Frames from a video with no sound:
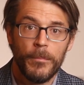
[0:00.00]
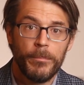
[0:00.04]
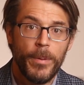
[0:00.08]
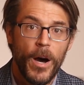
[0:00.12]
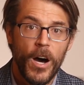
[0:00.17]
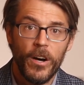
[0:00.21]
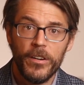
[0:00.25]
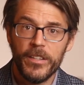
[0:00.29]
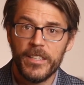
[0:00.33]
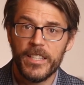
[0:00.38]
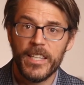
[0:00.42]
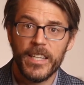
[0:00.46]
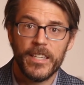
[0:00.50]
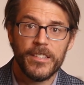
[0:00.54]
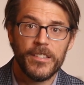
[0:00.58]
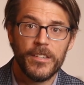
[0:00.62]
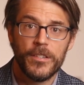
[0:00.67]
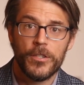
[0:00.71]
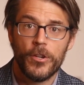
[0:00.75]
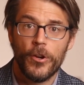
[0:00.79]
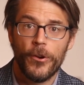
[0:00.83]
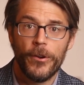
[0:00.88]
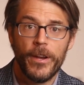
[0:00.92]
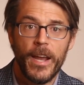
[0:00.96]
Politics
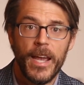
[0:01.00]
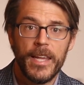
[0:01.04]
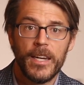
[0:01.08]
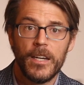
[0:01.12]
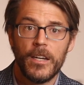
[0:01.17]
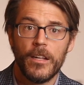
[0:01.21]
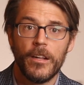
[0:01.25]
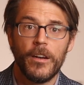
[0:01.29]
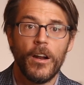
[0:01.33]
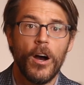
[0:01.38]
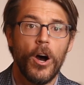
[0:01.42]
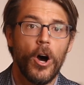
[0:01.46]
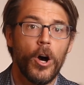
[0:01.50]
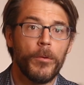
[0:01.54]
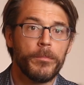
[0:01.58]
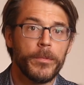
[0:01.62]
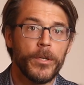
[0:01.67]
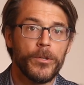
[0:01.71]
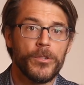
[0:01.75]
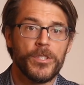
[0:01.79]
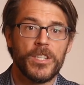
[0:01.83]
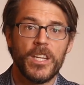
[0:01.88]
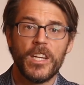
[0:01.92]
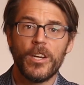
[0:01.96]
has created an
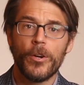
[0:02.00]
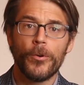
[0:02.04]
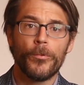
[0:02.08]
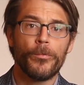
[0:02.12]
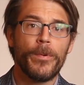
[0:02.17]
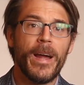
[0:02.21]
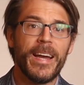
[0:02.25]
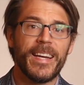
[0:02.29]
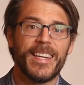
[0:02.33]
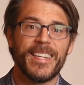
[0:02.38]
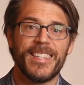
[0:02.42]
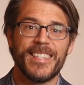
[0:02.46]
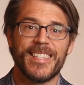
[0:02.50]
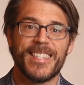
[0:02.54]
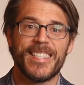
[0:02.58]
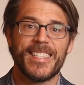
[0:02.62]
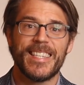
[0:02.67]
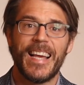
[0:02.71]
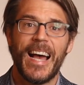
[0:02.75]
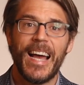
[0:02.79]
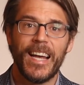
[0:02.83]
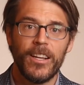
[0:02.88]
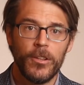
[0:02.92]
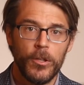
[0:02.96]
almost
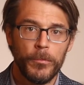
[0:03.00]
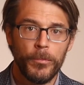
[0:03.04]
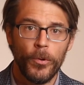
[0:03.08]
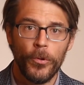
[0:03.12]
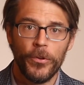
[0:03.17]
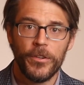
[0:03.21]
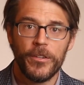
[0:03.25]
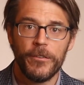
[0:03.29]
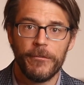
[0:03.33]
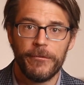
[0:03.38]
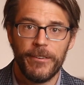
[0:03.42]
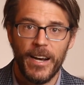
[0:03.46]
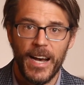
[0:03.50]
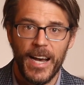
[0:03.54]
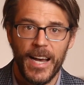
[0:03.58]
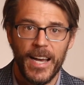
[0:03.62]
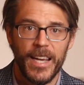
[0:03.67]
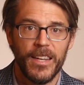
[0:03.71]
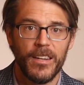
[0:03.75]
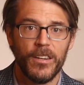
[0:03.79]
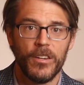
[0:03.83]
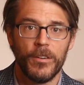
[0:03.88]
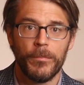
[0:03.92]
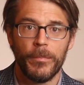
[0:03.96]
irreconcilable
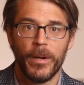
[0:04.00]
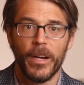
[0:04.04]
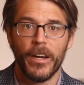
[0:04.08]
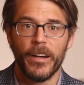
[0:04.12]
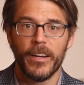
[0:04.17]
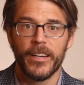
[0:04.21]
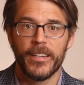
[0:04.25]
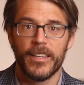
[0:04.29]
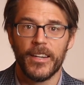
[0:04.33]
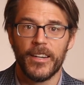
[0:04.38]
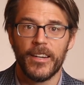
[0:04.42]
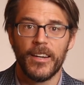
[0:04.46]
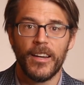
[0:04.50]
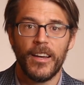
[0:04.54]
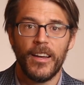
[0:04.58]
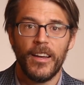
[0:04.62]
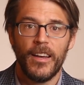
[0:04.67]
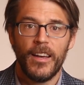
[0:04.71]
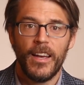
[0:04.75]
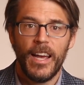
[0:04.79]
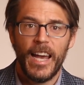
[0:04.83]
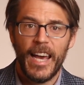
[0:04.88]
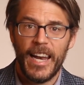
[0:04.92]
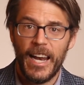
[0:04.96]
divide in America,
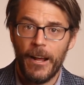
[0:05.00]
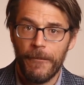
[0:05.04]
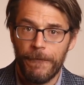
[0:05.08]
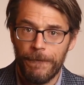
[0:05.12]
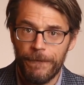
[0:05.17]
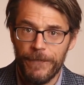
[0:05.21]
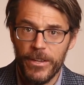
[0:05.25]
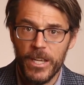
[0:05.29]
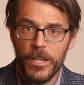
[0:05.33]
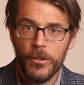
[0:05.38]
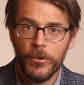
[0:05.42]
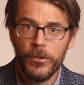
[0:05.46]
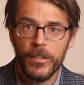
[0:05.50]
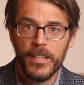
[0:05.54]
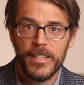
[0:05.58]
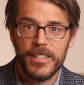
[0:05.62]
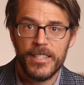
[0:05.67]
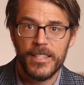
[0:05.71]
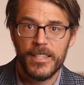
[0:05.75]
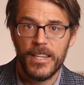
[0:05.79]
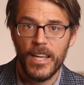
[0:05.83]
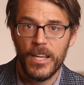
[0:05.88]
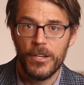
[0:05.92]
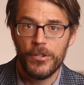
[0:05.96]
and I feel
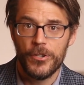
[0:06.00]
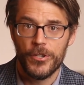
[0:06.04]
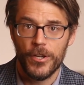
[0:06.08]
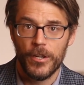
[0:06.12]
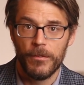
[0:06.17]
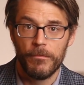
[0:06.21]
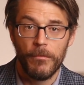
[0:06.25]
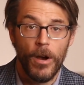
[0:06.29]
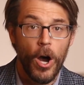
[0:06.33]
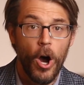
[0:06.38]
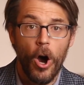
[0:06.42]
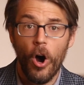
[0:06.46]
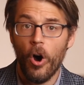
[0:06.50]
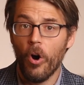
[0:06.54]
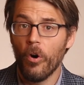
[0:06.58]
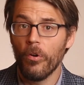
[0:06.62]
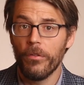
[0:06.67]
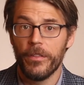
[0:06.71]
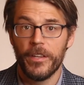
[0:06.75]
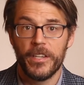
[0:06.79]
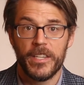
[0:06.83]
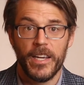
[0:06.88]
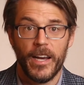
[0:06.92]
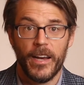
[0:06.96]
its tension
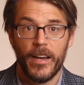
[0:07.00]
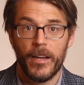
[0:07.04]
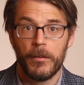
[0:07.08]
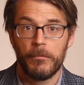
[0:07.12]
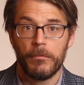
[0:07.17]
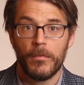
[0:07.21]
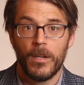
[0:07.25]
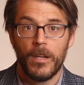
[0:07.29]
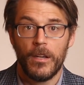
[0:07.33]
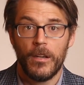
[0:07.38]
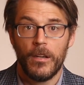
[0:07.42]
all the time.